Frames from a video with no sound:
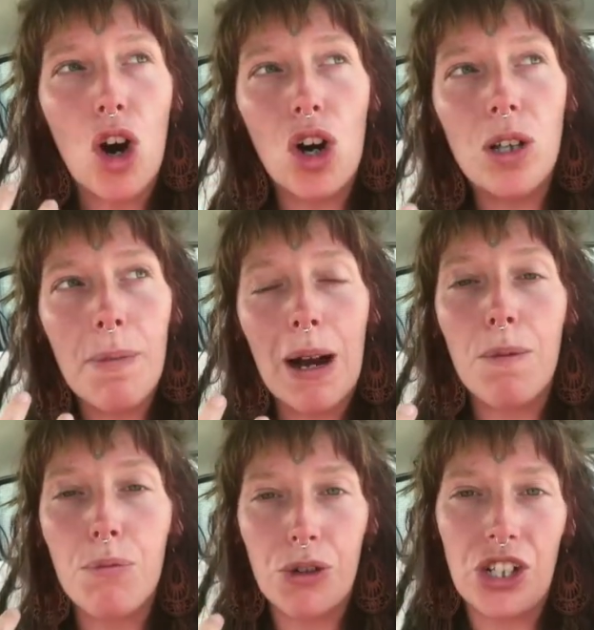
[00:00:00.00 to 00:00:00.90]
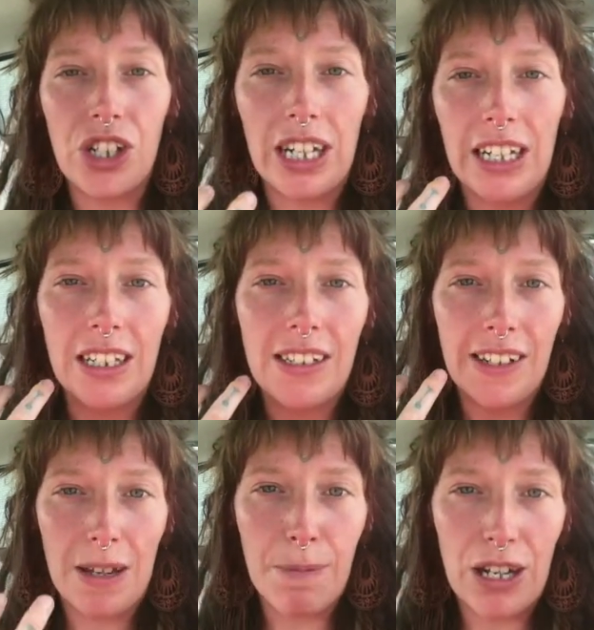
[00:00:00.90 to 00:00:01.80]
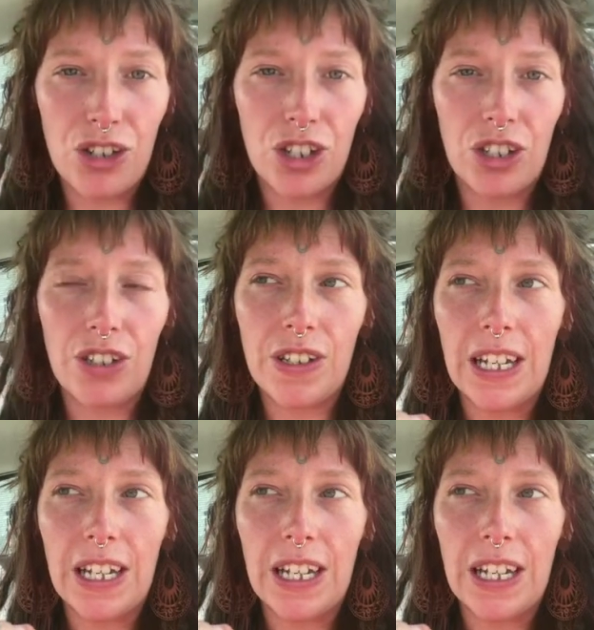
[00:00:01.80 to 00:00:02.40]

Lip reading: all about bridging dimensions.